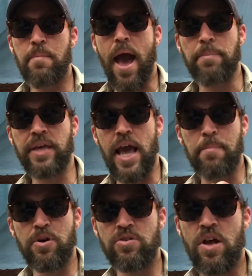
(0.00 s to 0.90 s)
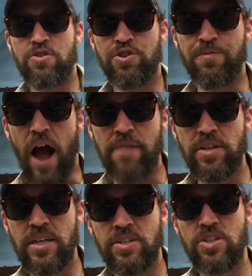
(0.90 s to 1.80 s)
map campers,
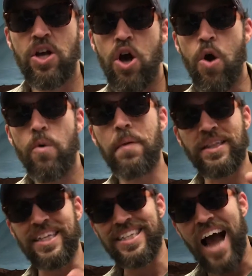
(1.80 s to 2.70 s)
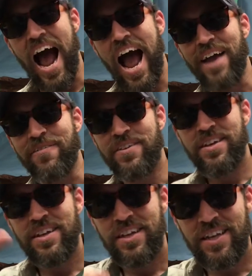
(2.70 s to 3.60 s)
survivalists, we're about to dive
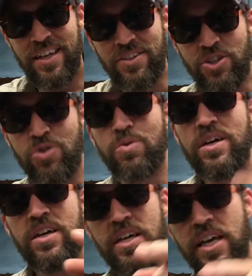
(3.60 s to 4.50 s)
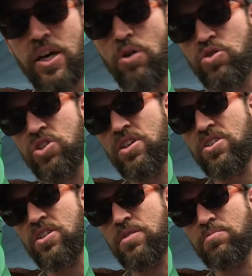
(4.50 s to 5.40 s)
into
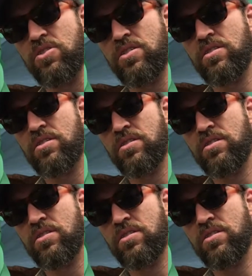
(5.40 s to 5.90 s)
ecosystems.